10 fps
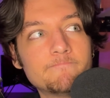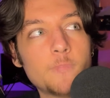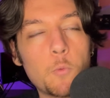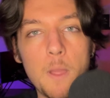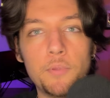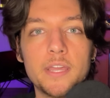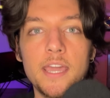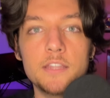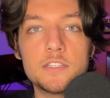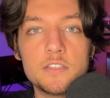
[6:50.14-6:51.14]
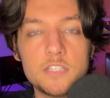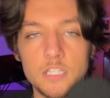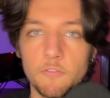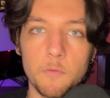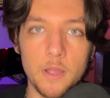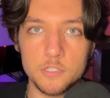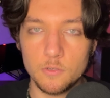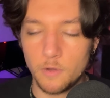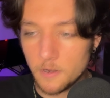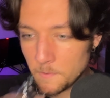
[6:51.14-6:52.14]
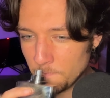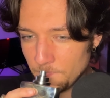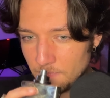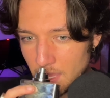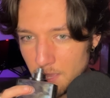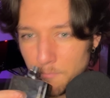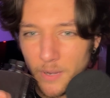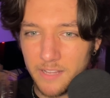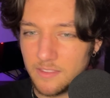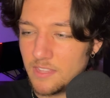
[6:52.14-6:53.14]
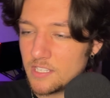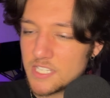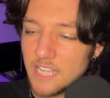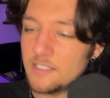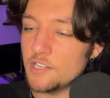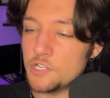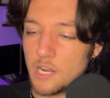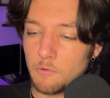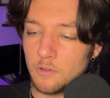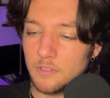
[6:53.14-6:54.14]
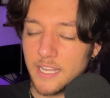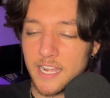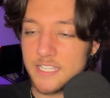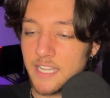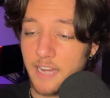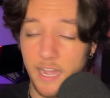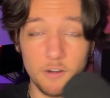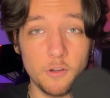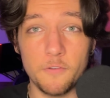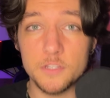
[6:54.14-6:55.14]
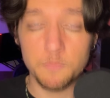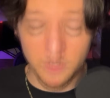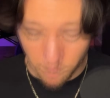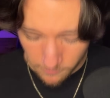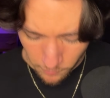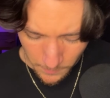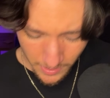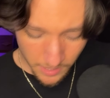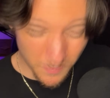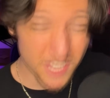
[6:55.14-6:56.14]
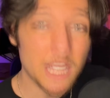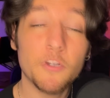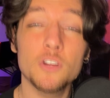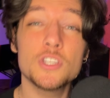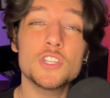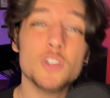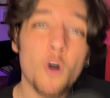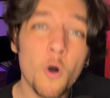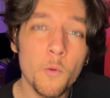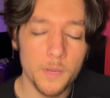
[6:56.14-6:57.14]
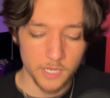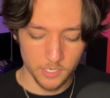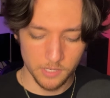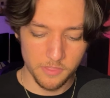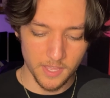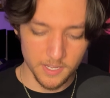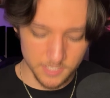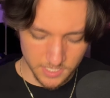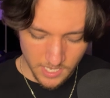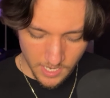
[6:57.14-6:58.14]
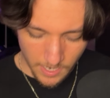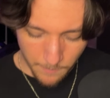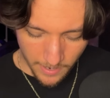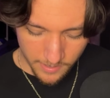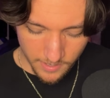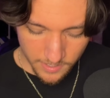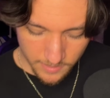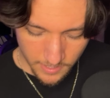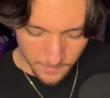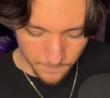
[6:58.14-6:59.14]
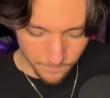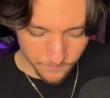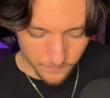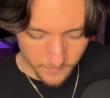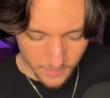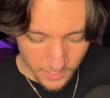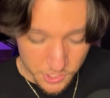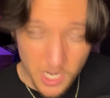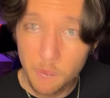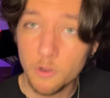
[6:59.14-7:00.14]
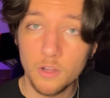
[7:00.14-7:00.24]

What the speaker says: replicates Silver Mountain water. But the scent in general, like I said, I don't know if it's been reformulated because I've heard so many good things about it in general